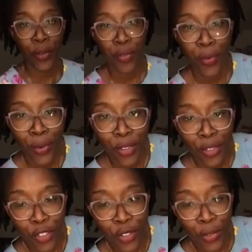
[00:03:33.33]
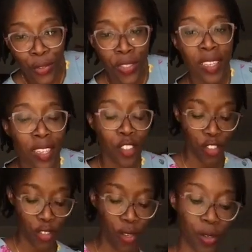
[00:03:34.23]
you, of course, the shoes that I
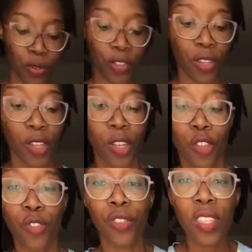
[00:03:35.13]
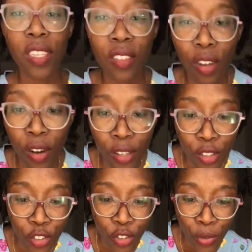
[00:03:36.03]
chose. So these are
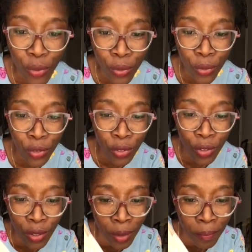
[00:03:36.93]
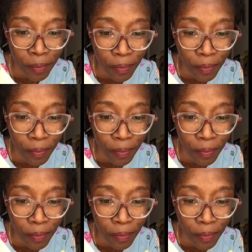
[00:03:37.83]
the shoes, the